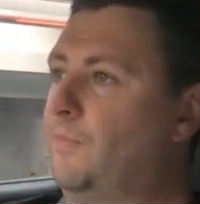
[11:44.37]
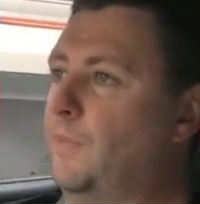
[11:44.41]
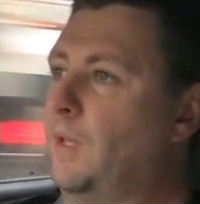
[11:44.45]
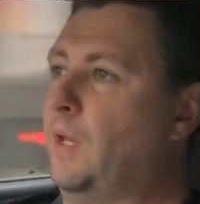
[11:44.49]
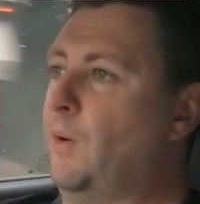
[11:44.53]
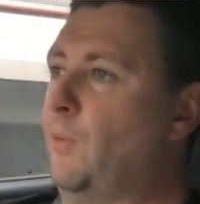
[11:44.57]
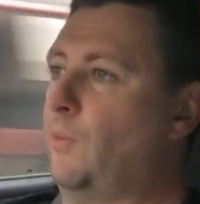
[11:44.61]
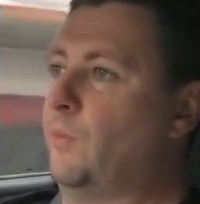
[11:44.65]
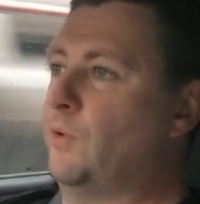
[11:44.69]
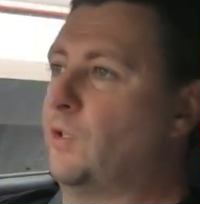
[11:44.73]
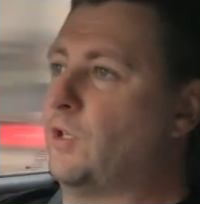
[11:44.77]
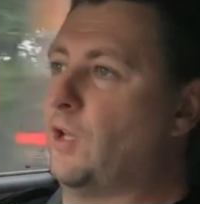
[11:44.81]

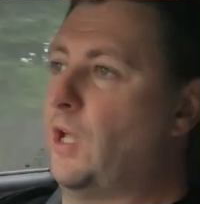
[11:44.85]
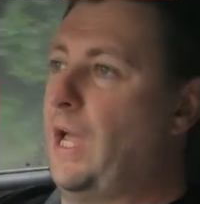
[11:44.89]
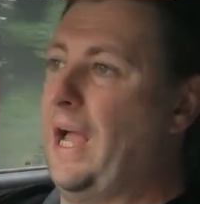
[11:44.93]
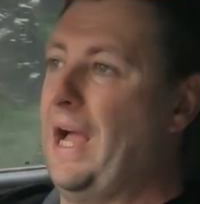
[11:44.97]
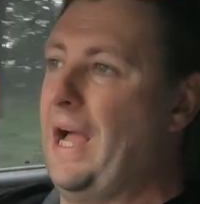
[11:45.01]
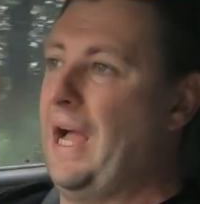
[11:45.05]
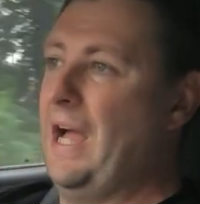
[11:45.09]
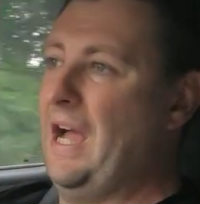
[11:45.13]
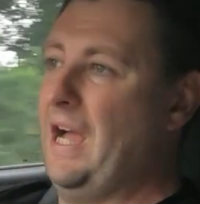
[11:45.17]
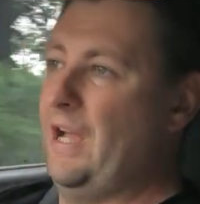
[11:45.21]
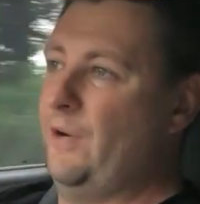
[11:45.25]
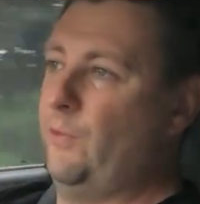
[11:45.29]
it was a
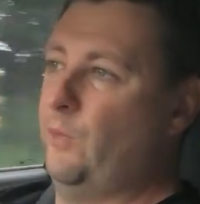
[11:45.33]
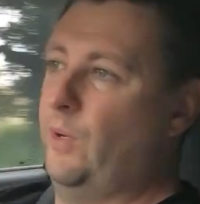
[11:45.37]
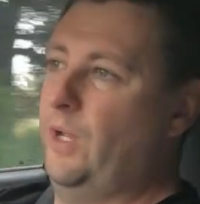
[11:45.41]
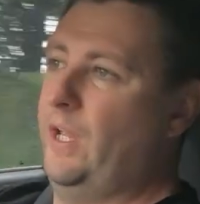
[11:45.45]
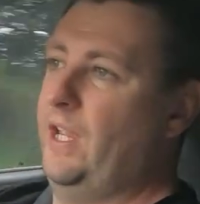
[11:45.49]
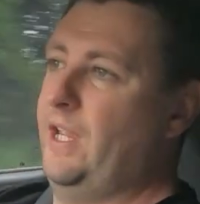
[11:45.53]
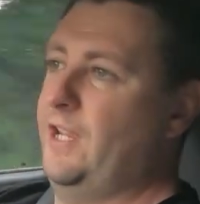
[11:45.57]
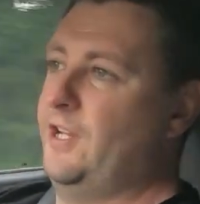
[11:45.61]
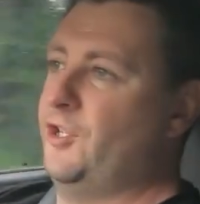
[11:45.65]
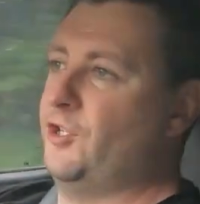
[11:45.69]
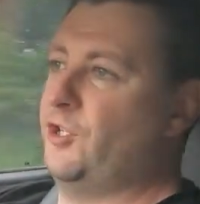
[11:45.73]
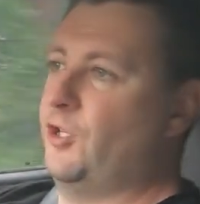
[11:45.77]

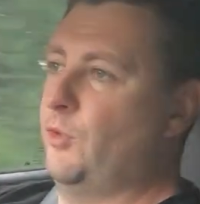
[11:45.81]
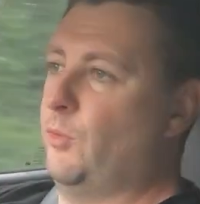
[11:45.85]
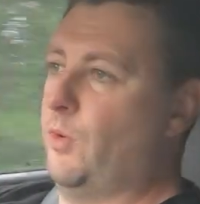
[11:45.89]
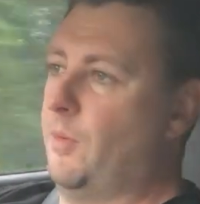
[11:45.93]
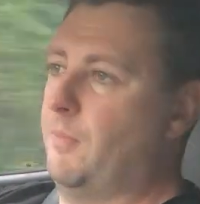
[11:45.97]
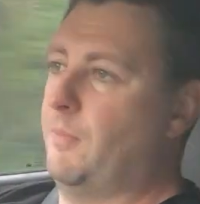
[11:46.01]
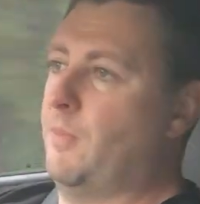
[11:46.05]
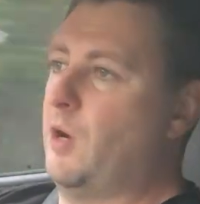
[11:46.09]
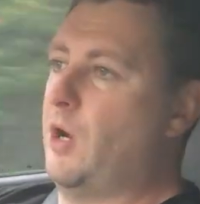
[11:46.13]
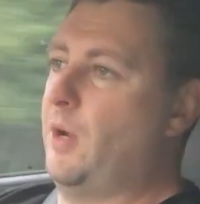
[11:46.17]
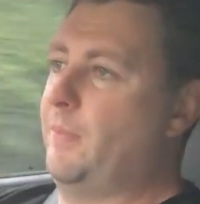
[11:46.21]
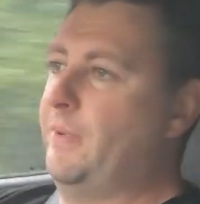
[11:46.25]
hardware issue
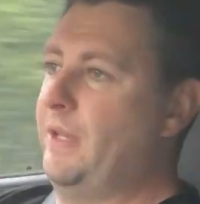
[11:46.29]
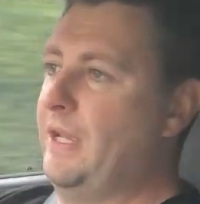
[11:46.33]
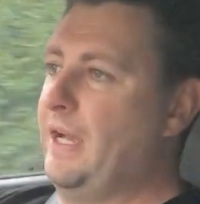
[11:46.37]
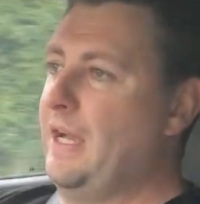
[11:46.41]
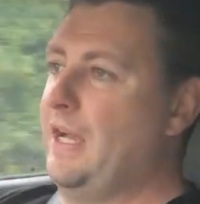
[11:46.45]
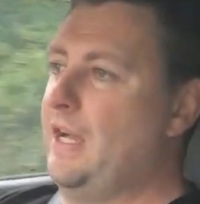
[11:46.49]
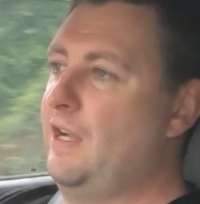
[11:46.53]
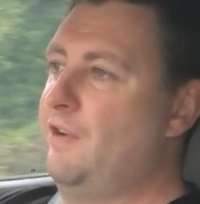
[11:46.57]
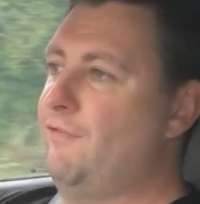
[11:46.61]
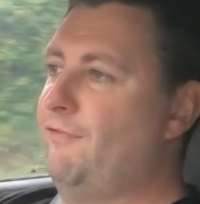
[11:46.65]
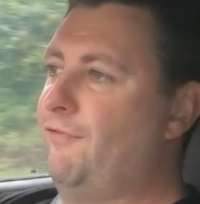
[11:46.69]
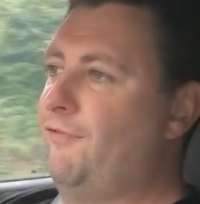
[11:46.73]
on my
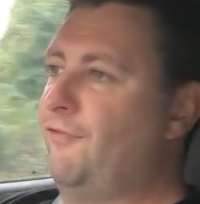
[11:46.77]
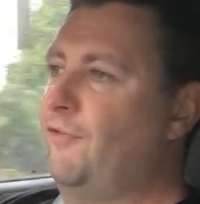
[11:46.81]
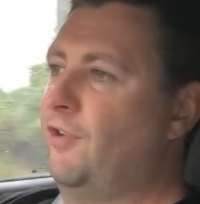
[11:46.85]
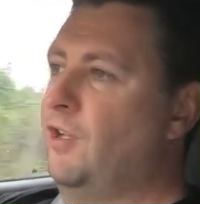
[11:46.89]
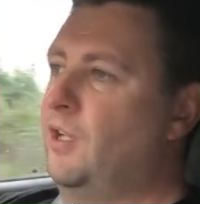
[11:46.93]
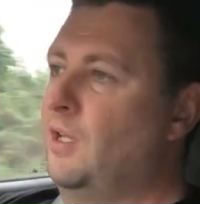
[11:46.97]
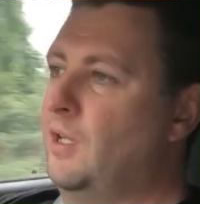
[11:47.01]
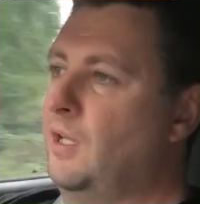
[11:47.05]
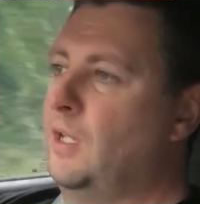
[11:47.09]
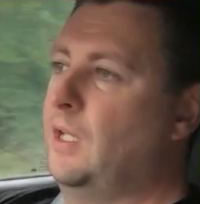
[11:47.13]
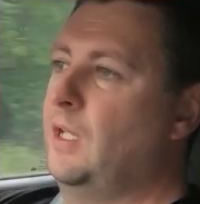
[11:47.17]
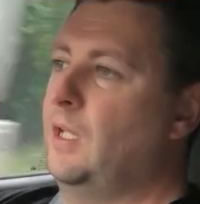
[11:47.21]
behalf,
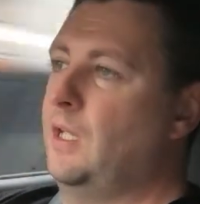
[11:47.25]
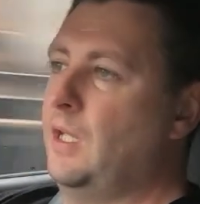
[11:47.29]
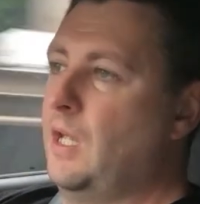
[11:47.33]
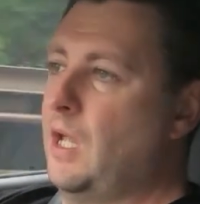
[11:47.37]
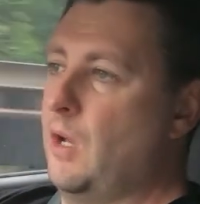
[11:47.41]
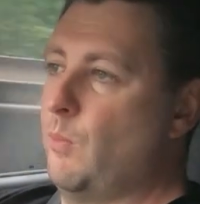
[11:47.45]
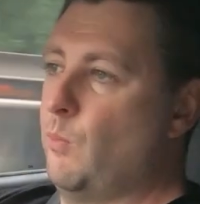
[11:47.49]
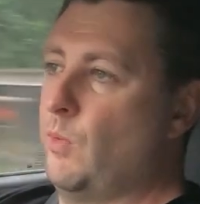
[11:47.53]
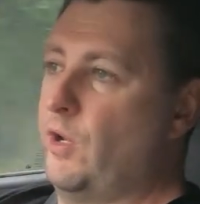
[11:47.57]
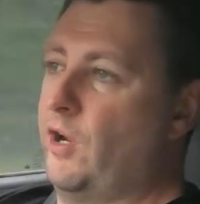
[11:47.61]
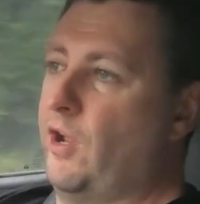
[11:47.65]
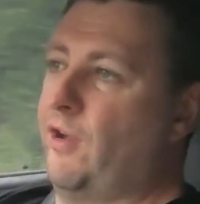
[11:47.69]

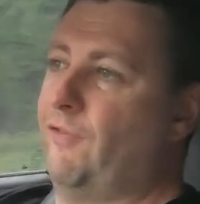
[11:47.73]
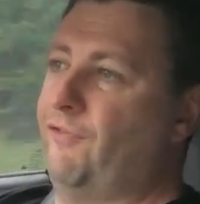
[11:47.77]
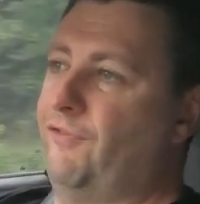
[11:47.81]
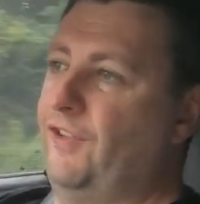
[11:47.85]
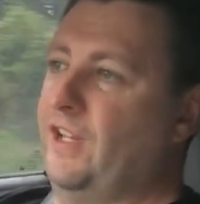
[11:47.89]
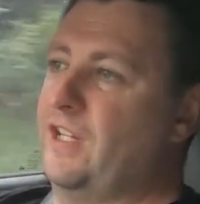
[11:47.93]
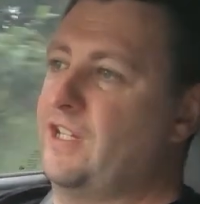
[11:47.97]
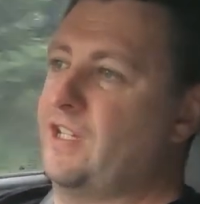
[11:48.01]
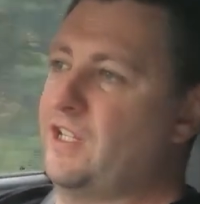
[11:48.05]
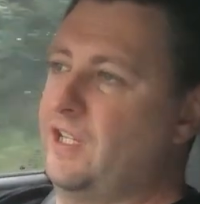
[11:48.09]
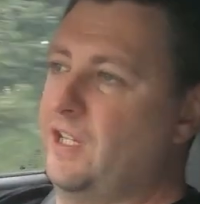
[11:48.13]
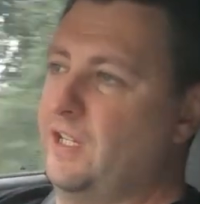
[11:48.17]
and when I
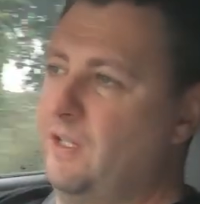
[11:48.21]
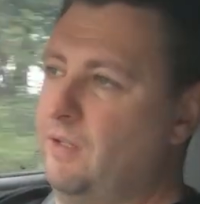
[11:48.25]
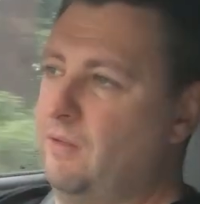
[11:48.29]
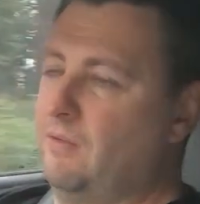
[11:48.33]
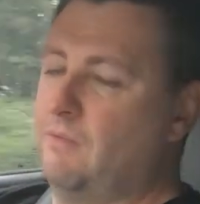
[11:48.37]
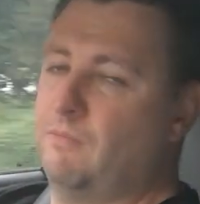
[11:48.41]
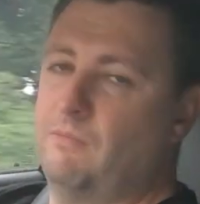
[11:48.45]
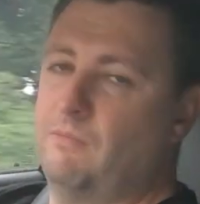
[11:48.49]
fixed it,